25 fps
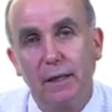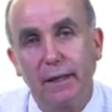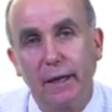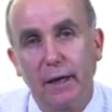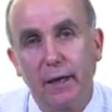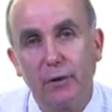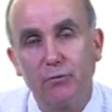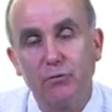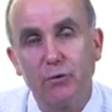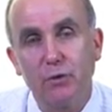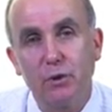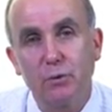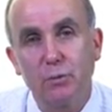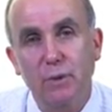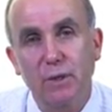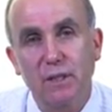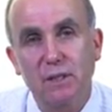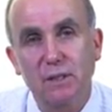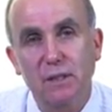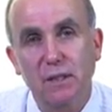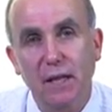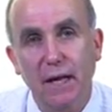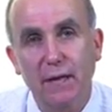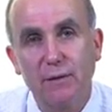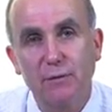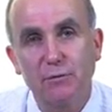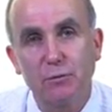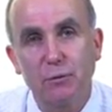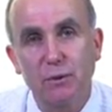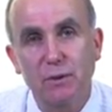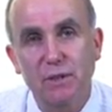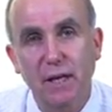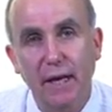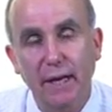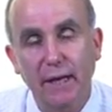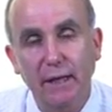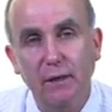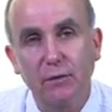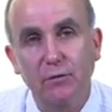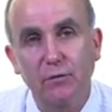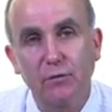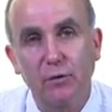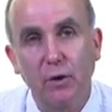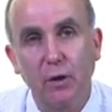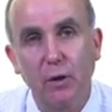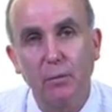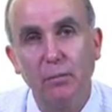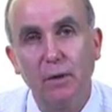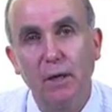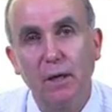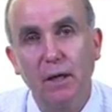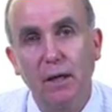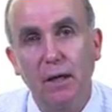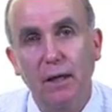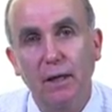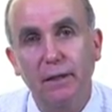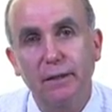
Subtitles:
countries where slaves were taken from